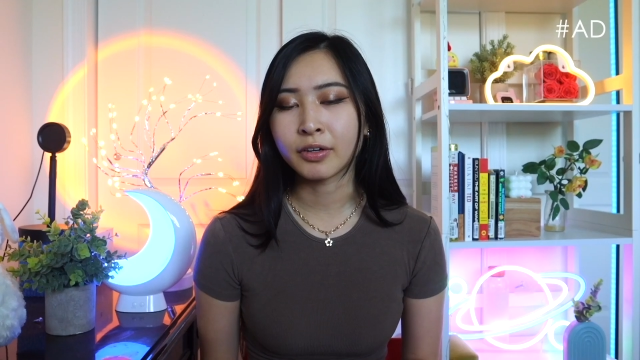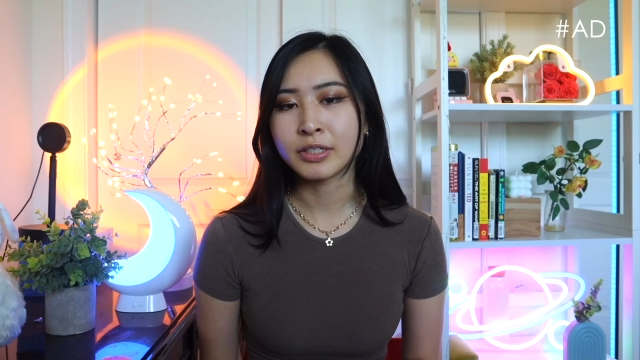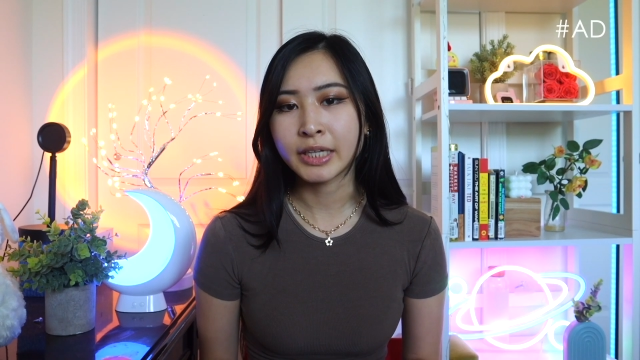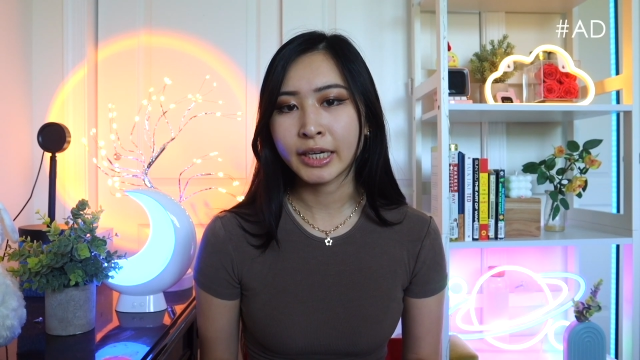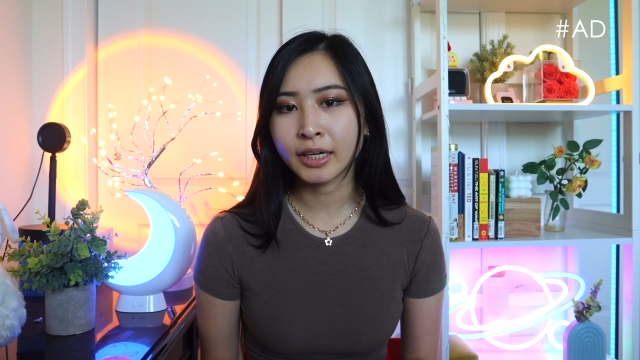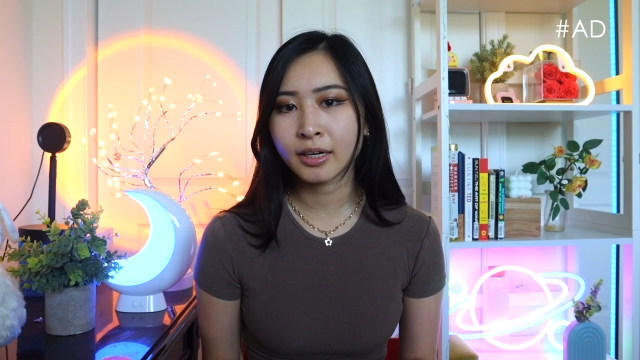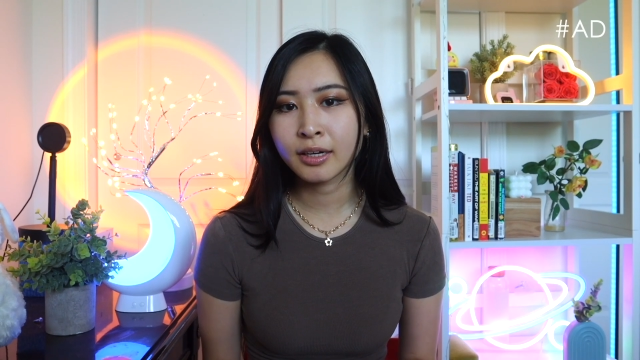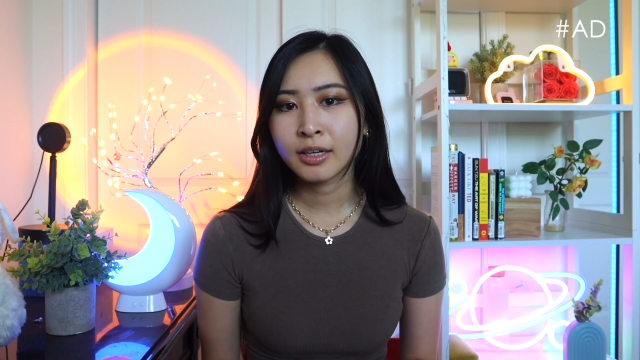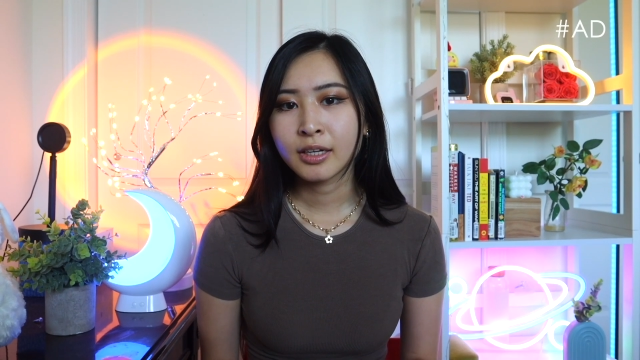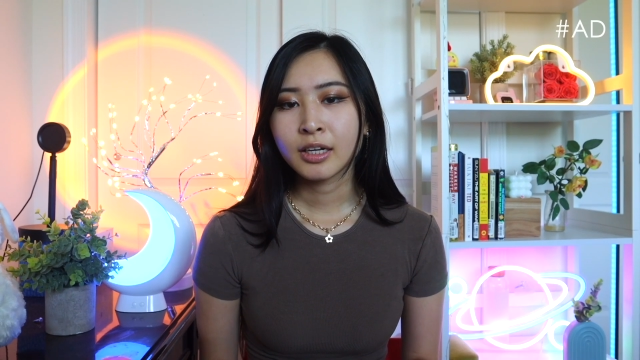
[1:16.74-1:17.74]
our
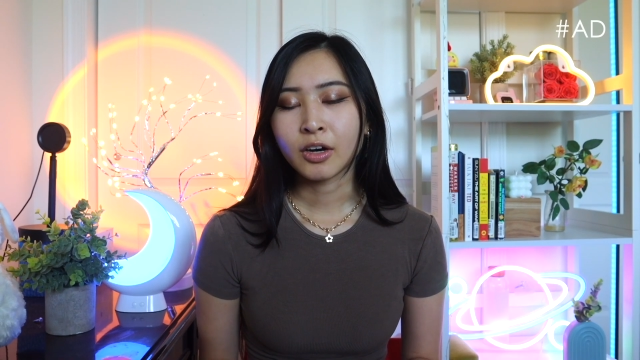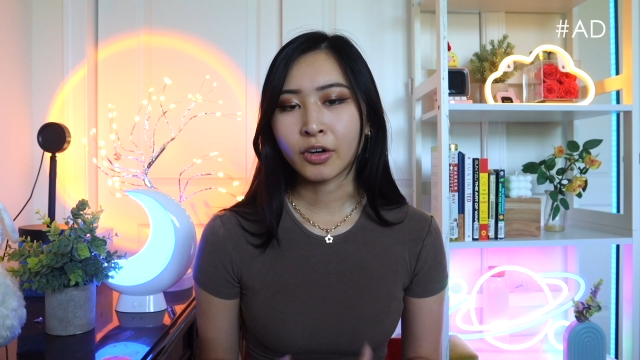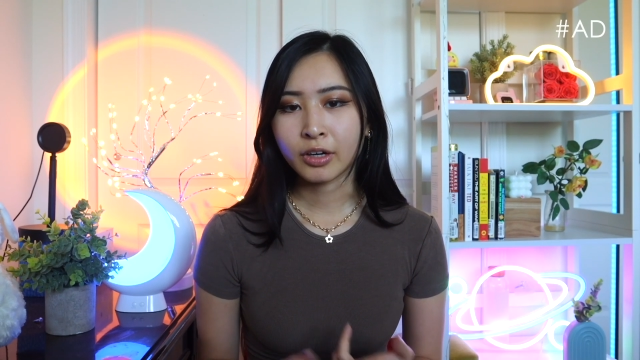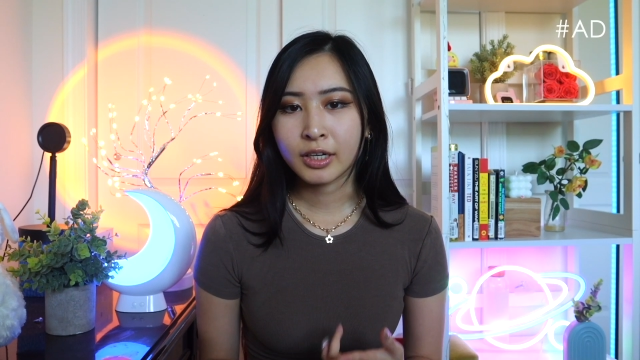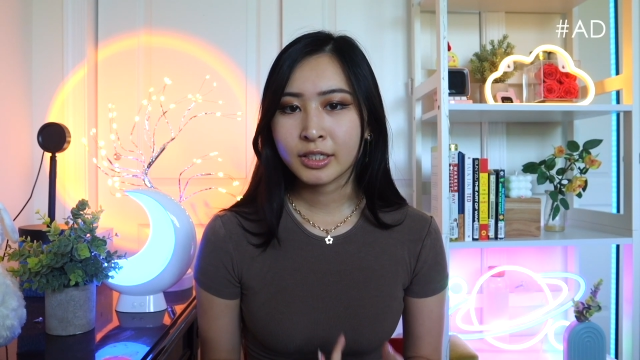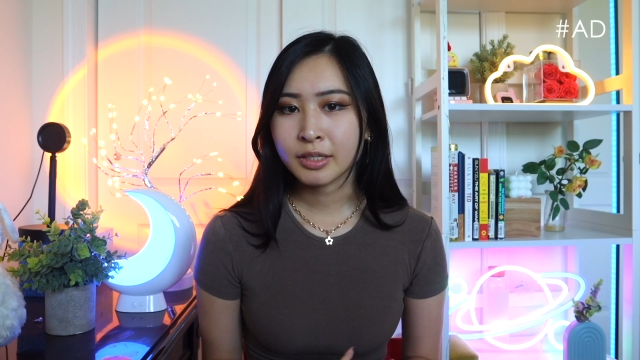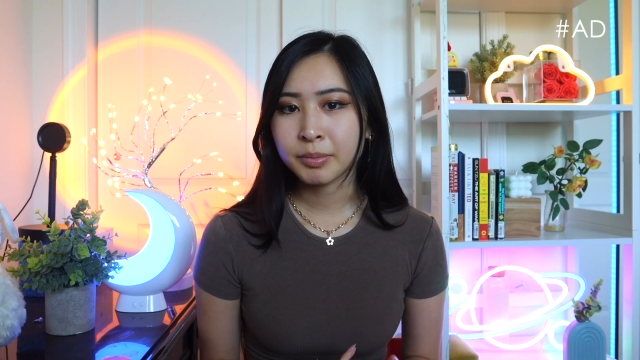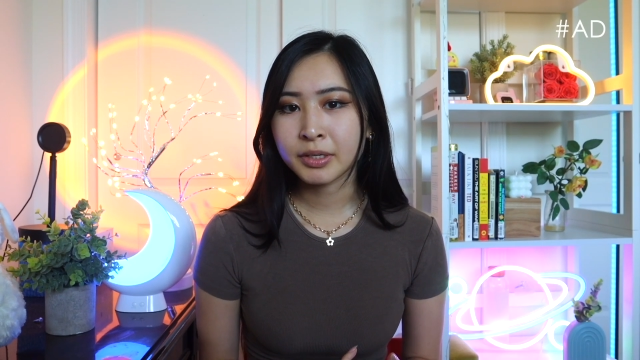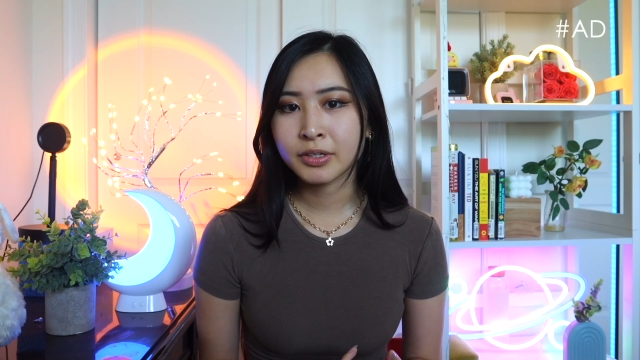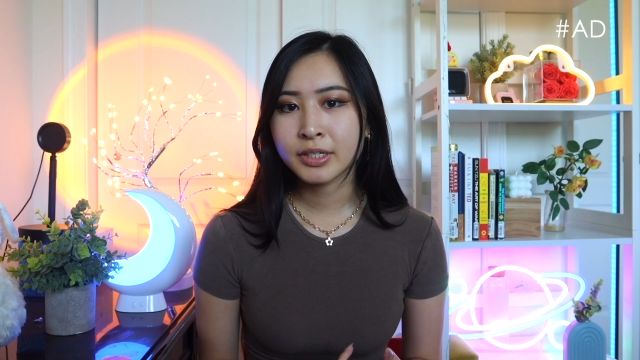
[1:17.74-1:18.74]
data, our
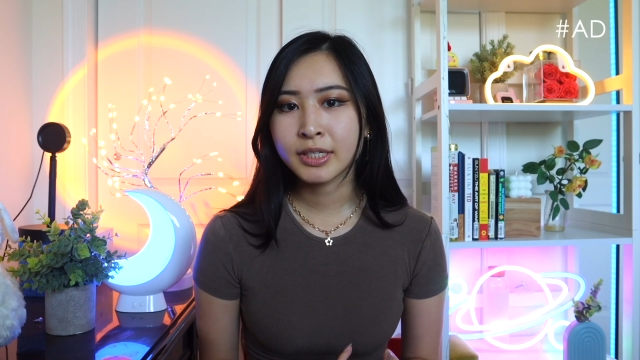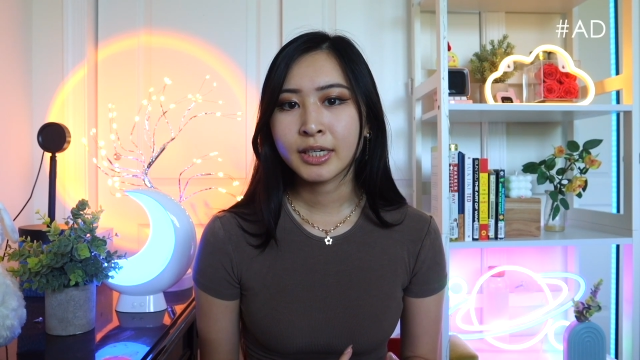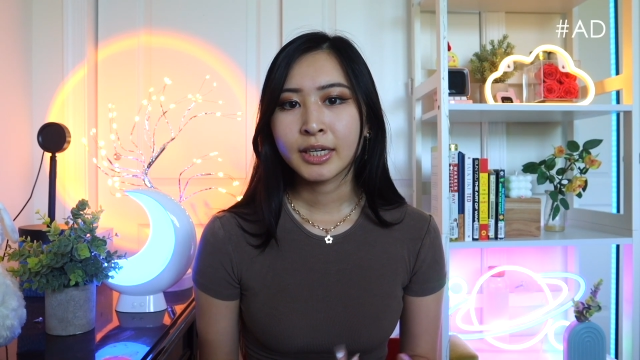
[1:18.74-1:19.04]
customers,